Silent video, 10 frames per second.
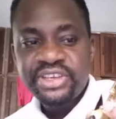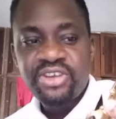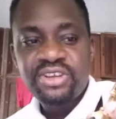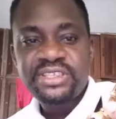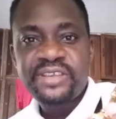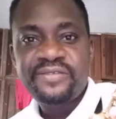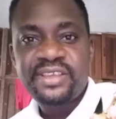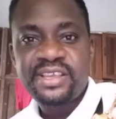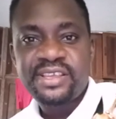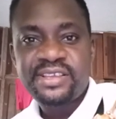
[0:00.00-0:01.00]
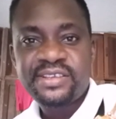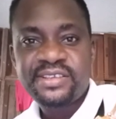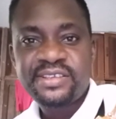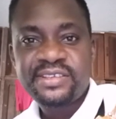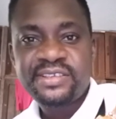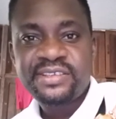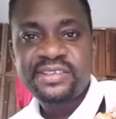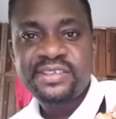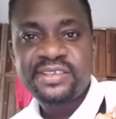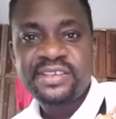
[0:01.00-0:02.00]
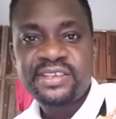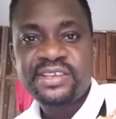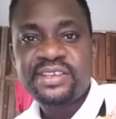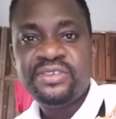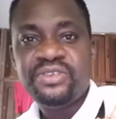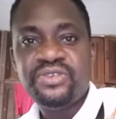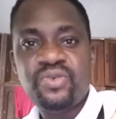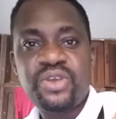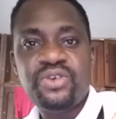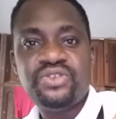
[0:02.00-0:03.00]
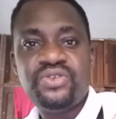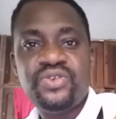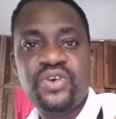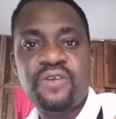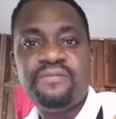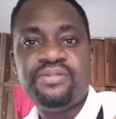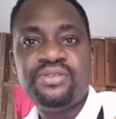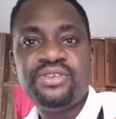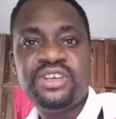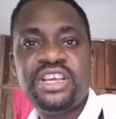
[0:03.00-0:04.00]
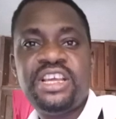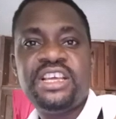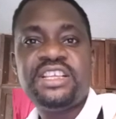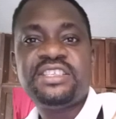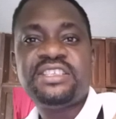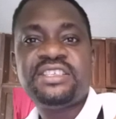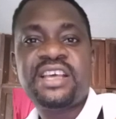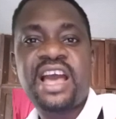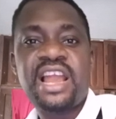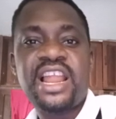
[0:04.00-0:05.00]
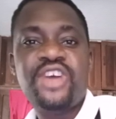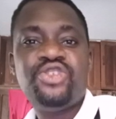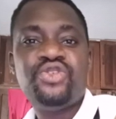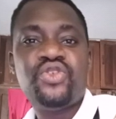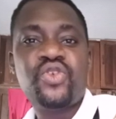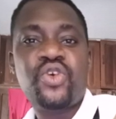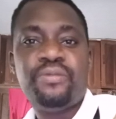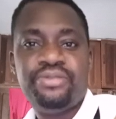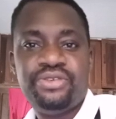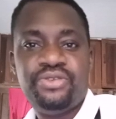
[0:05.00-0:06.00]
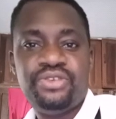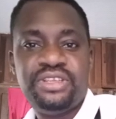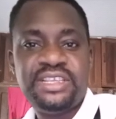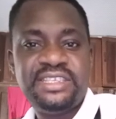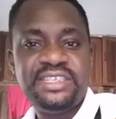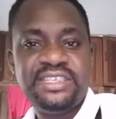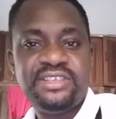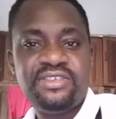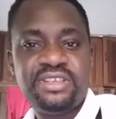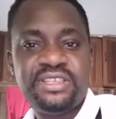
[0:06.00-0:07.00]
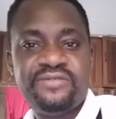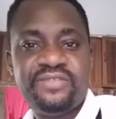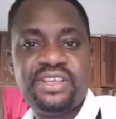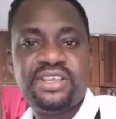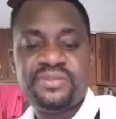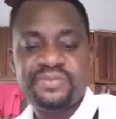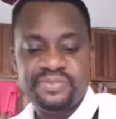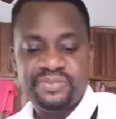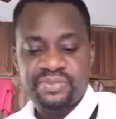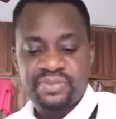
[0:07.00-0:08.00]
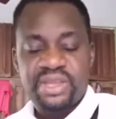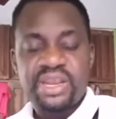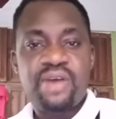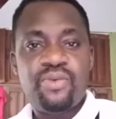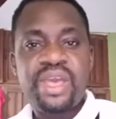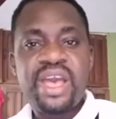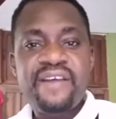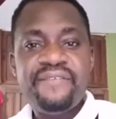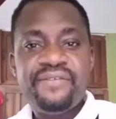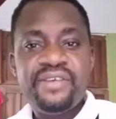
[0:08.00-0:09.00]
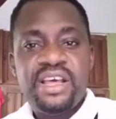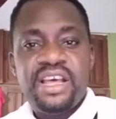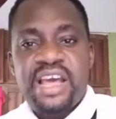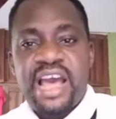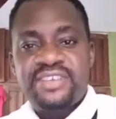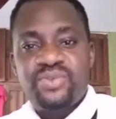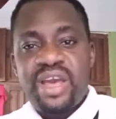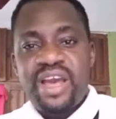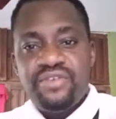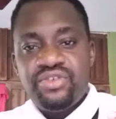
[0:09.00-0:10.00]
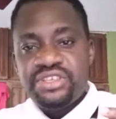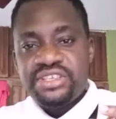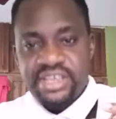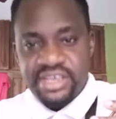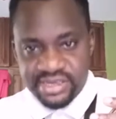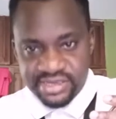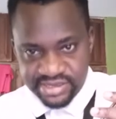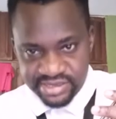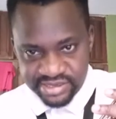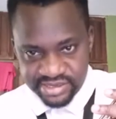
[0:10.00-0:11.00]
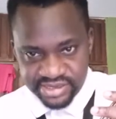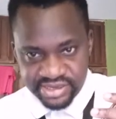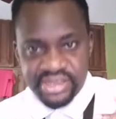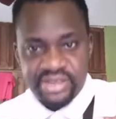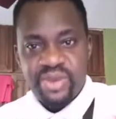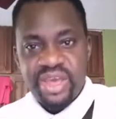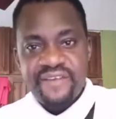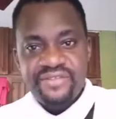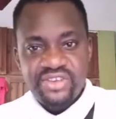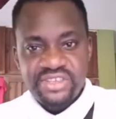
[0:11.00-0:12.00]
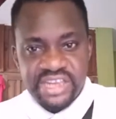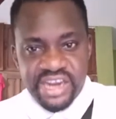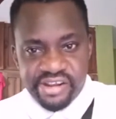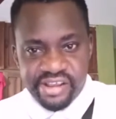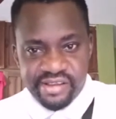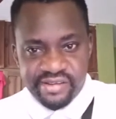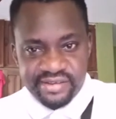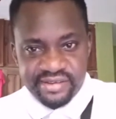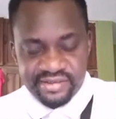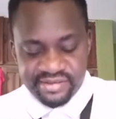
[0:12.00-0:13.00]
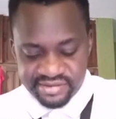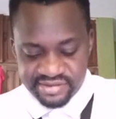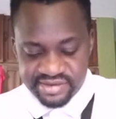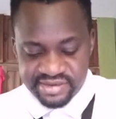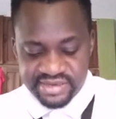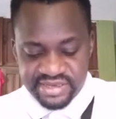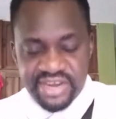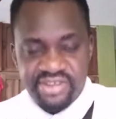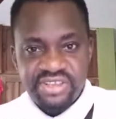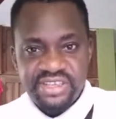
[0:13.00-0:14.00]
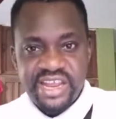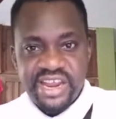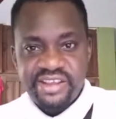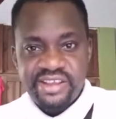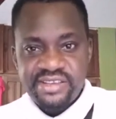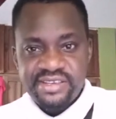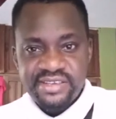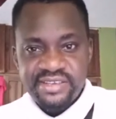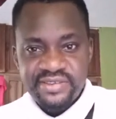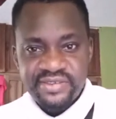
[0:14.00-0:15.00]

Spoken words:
the octave key. When you want to go up, it's allow you to go up. This is the octave key. Now we have all these keys, we have the auxiliary keys. These are the auxiliary keys.